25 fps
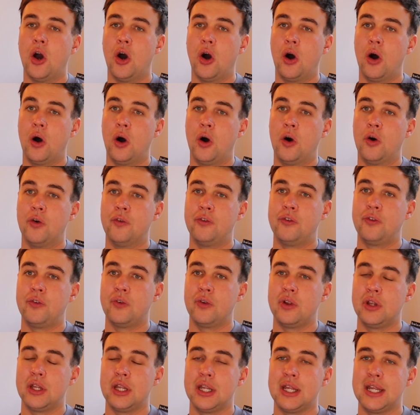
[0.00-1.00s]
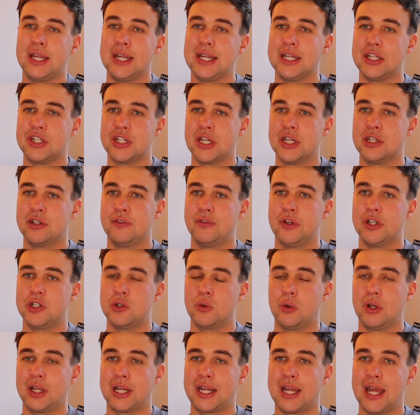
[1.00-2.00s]
of each
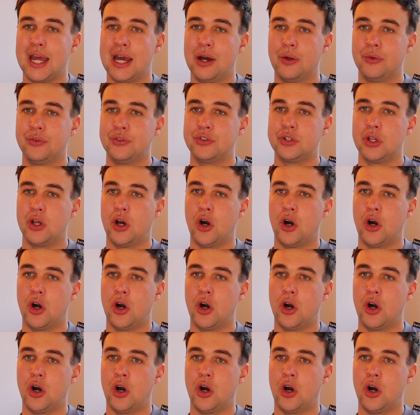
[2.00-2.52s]
individual account